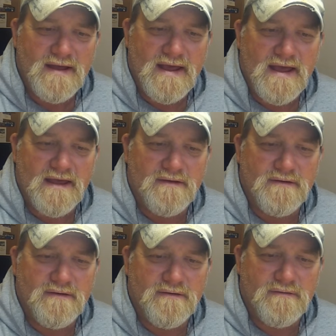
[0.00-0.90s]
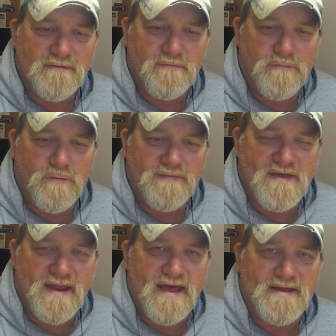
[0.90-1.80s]
and what
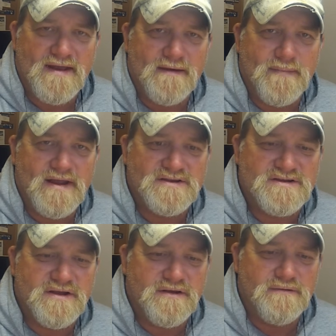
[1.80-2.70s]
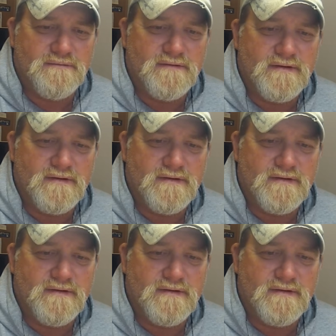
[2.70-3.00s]
that idea means to you